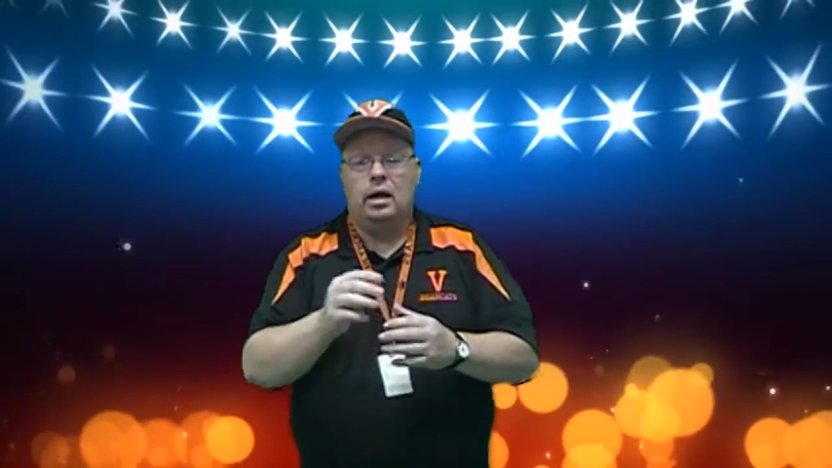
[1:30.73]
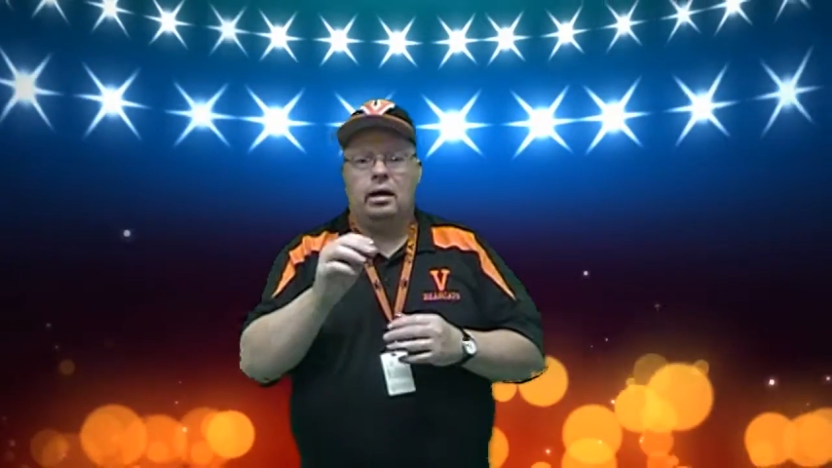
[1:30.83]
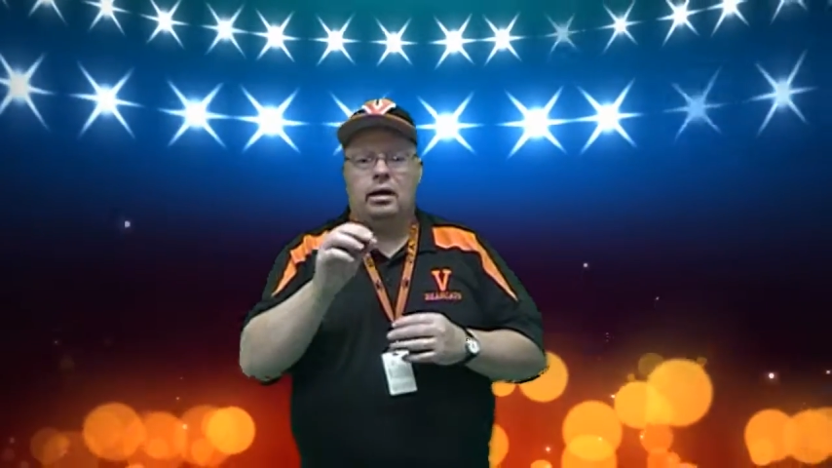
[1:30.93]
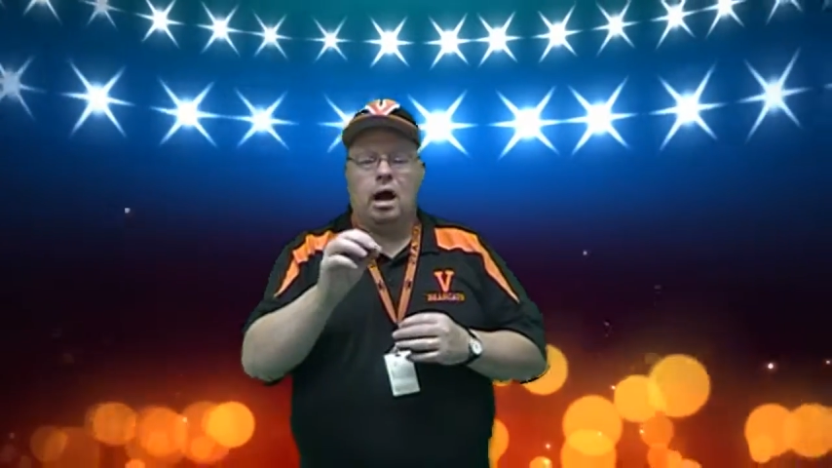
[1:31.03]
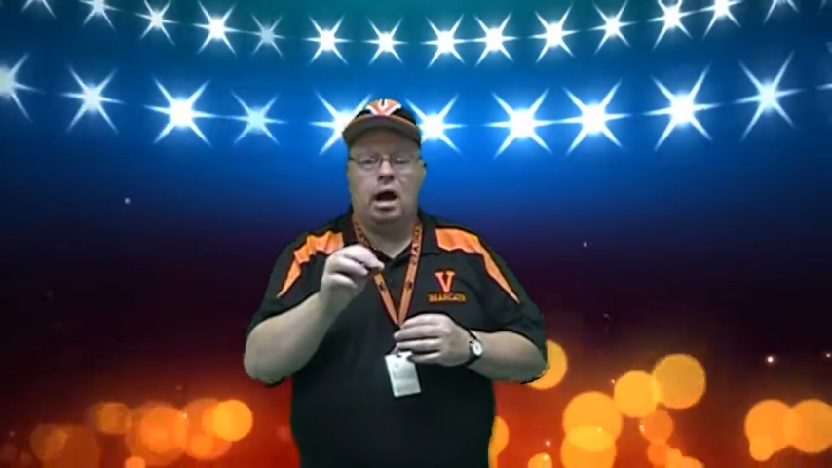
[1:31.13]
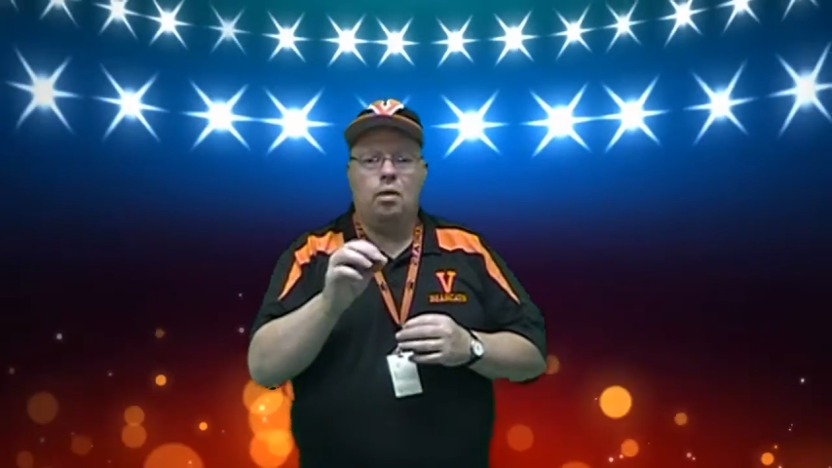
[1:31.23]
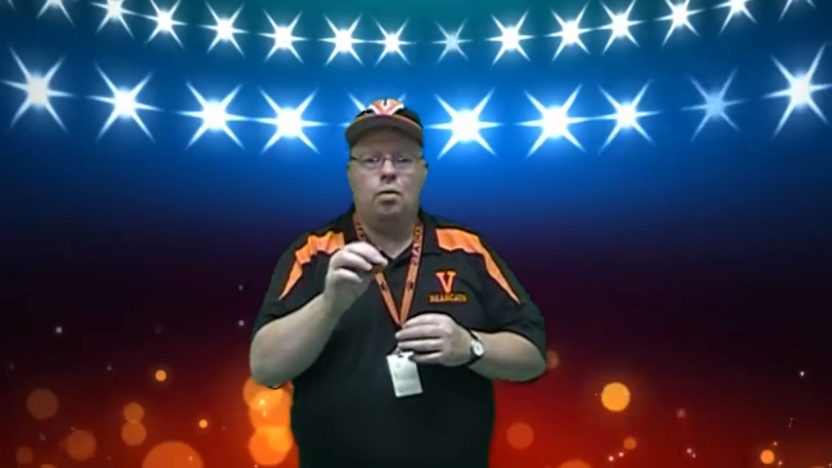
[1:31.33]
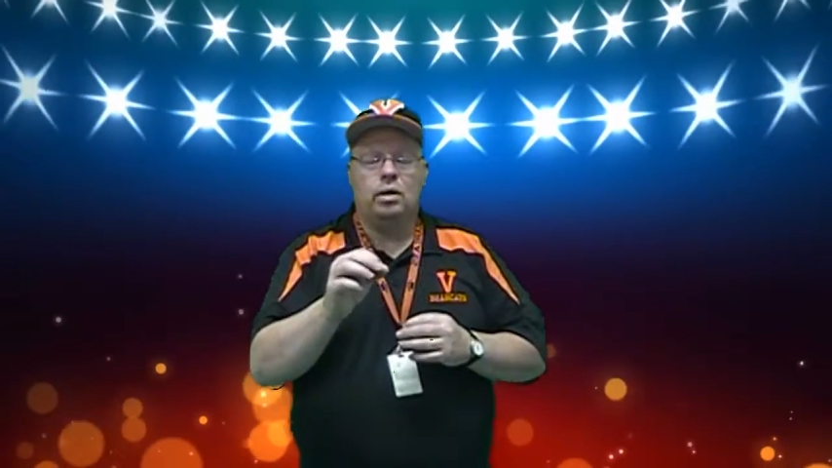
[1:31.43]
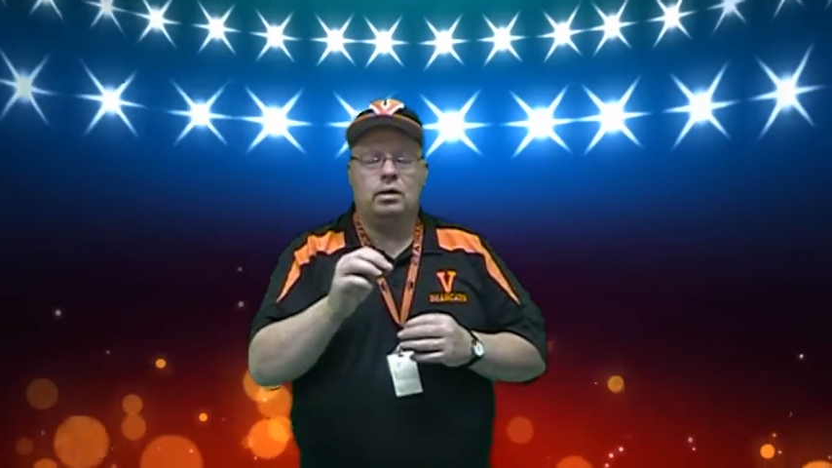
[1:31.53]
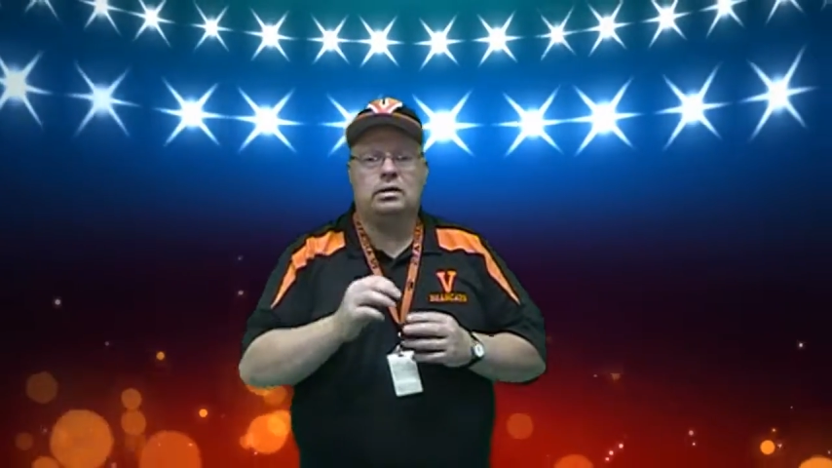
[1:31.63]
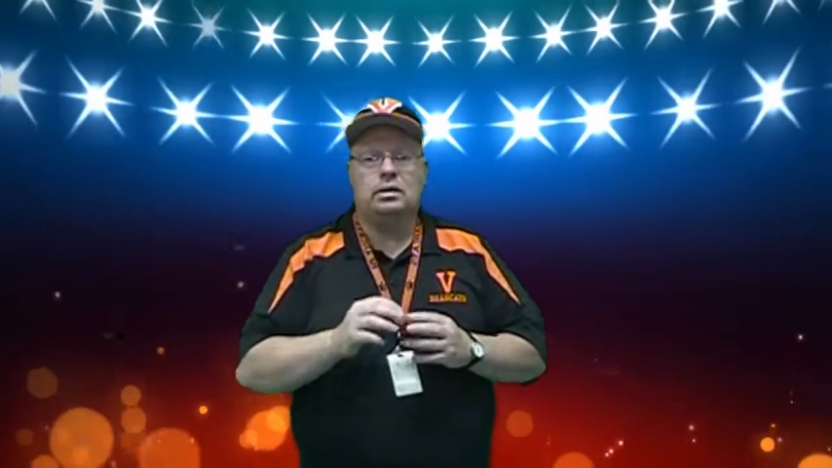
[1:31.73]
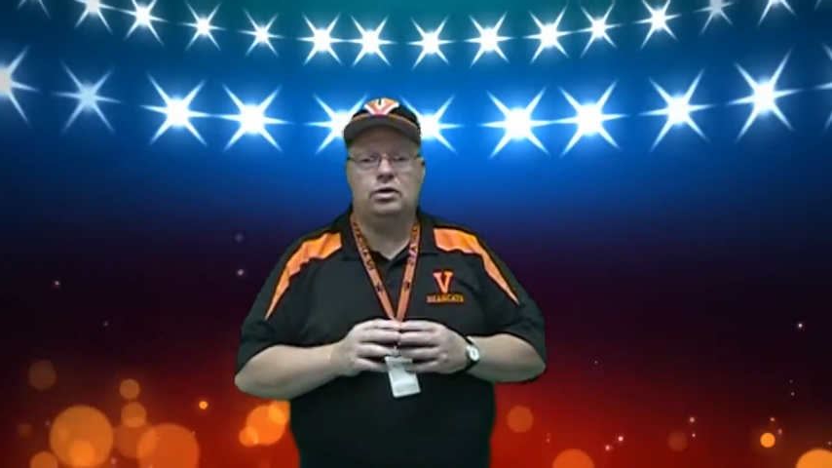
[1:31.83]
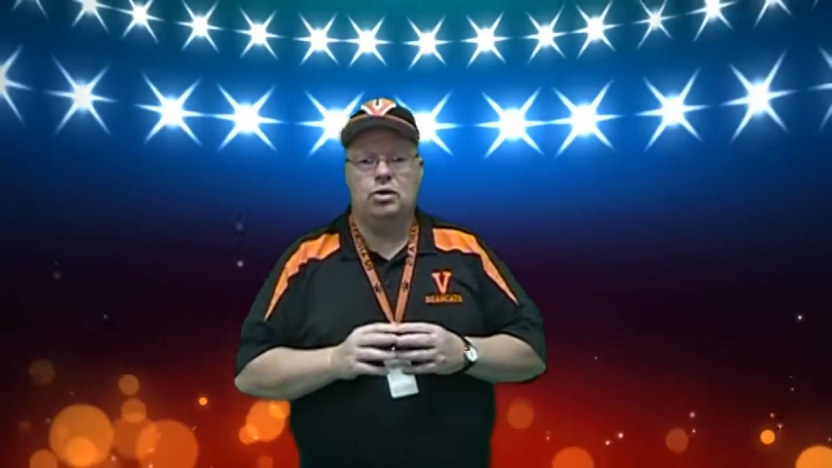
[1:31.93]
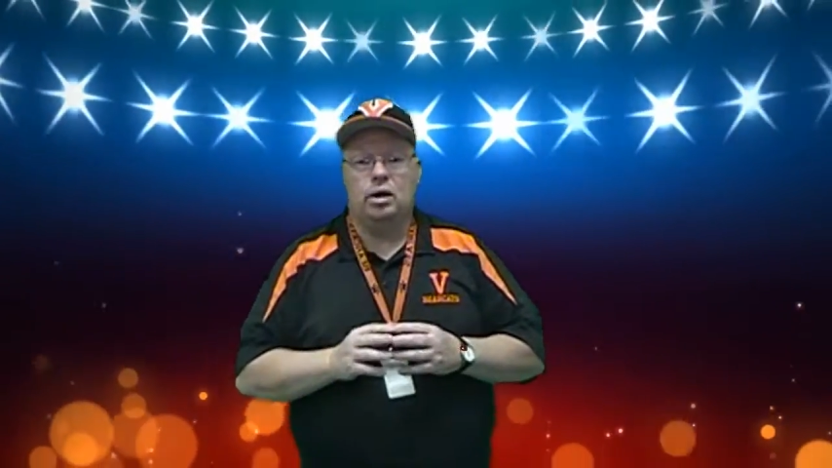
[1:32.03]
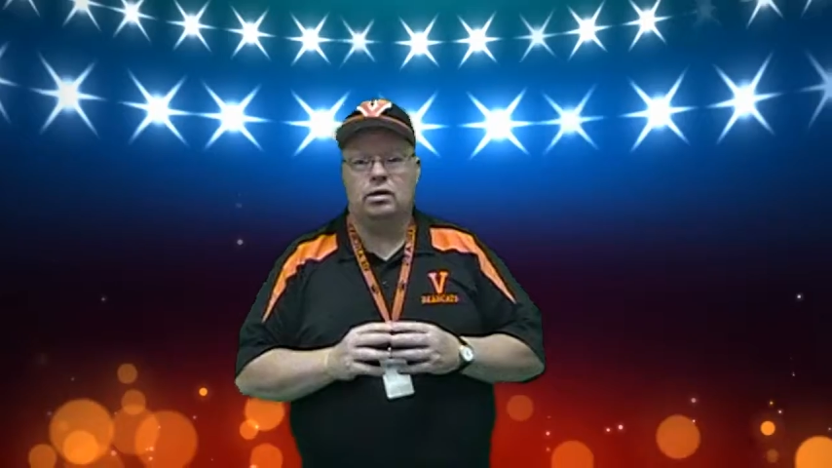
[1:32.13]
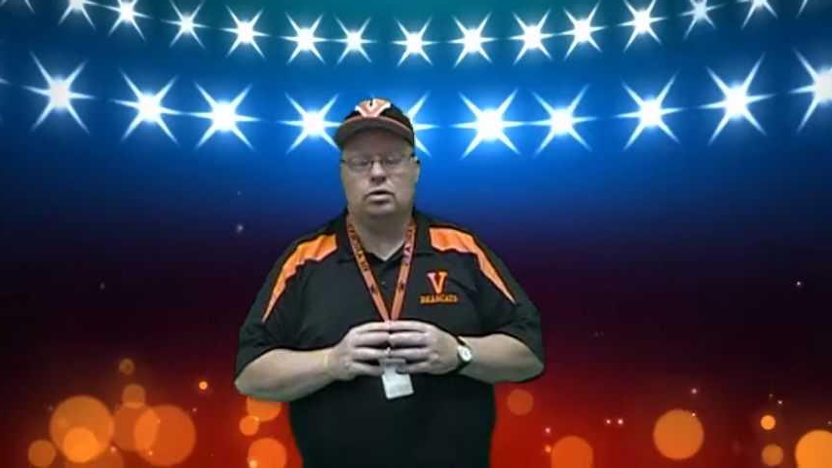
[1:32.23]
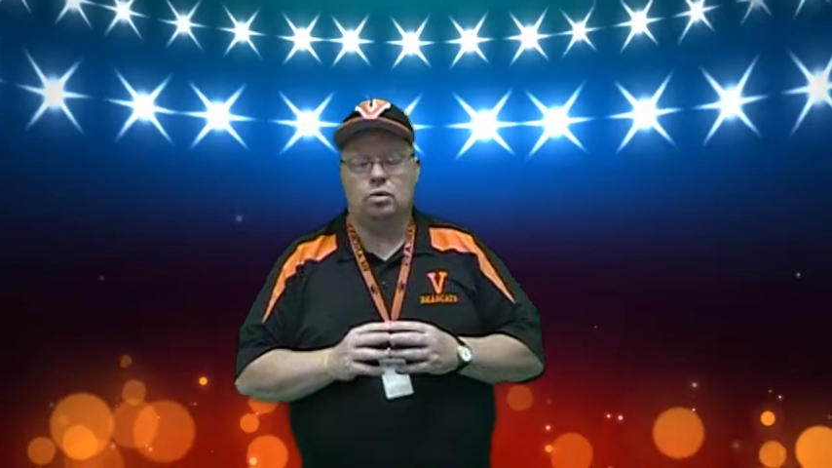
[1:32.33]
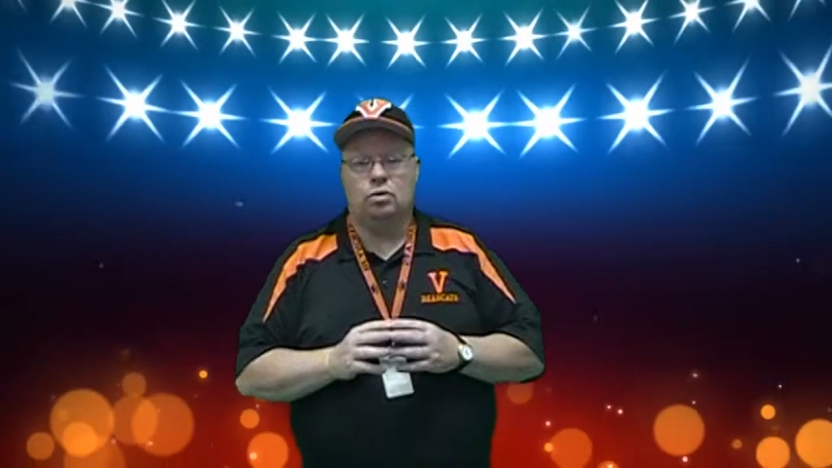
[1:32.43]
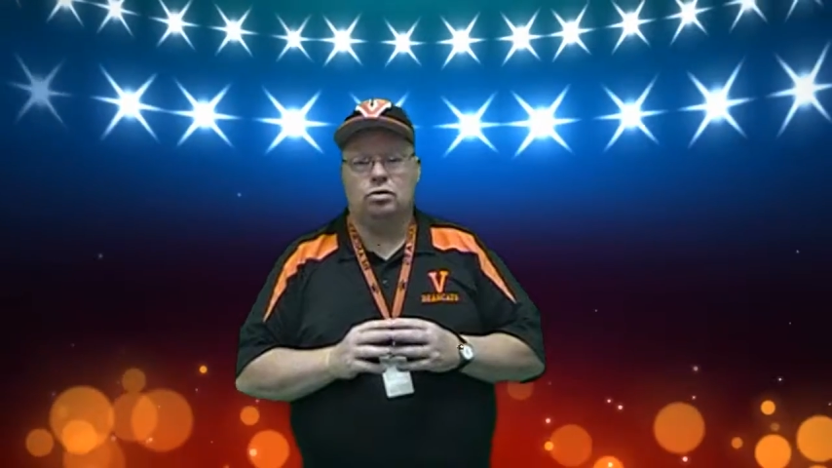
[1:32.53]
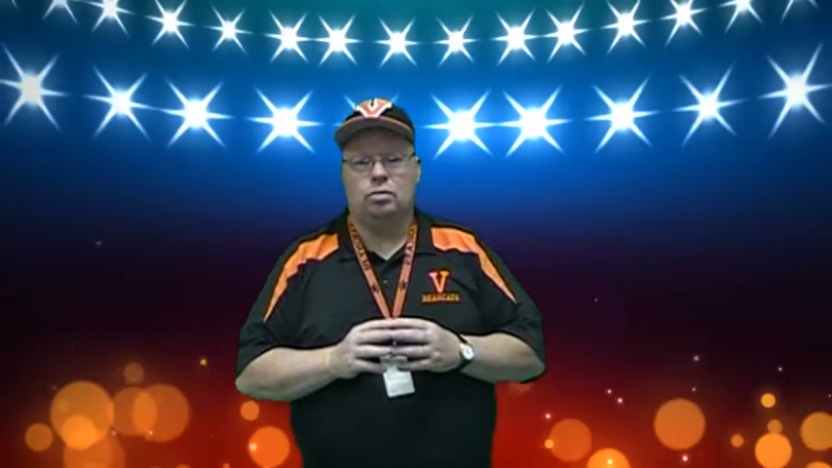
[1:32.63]
and I want to see you at
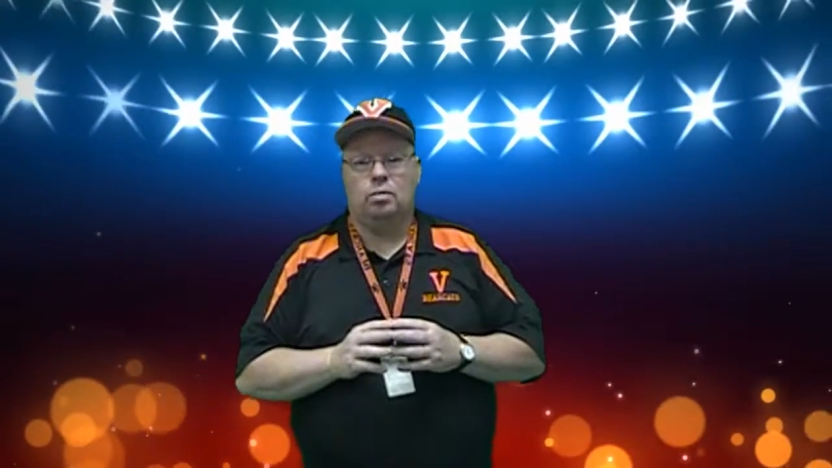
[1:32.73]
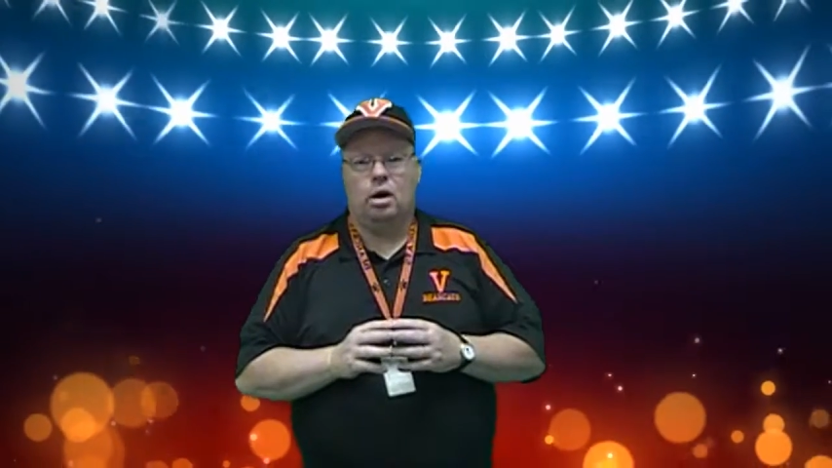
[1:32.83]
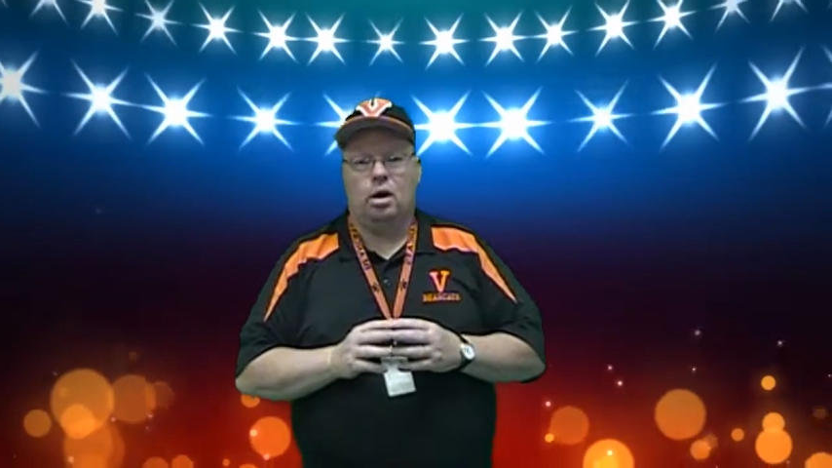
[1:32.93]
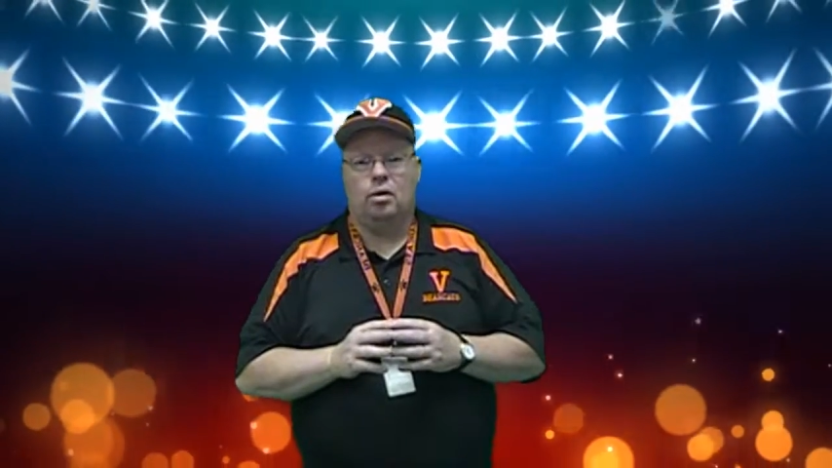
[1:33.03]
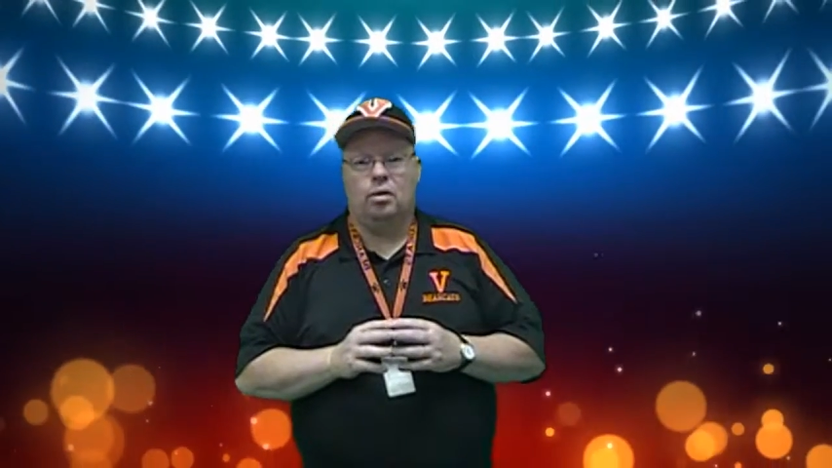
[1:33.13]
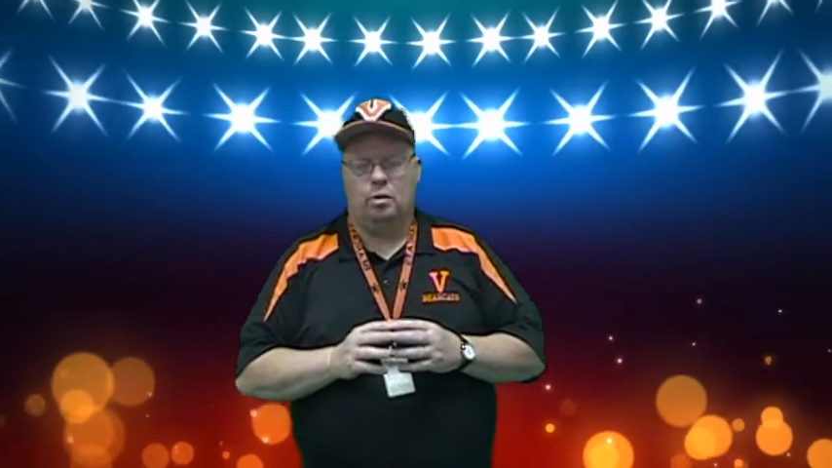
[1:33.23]
school tomorrow,